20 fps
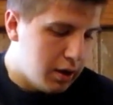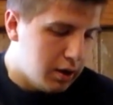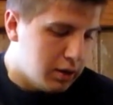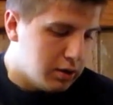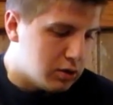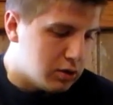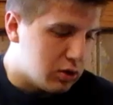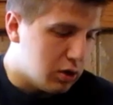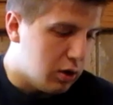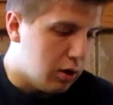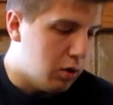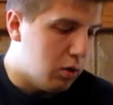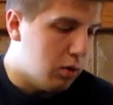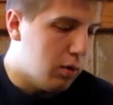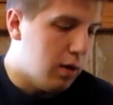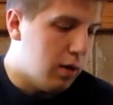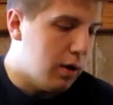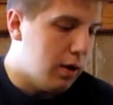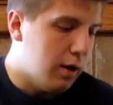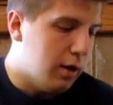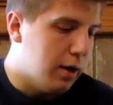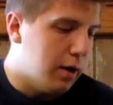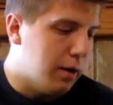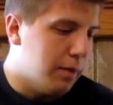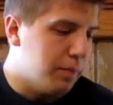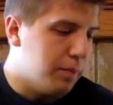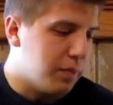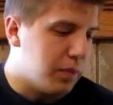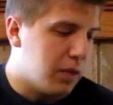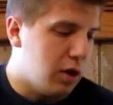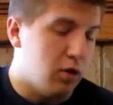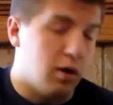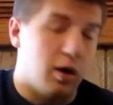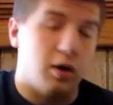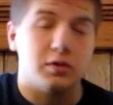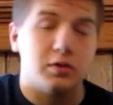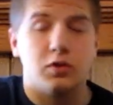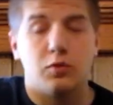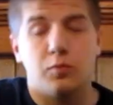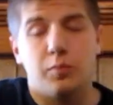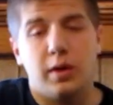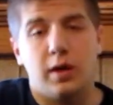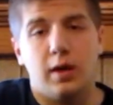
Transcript: So I'm going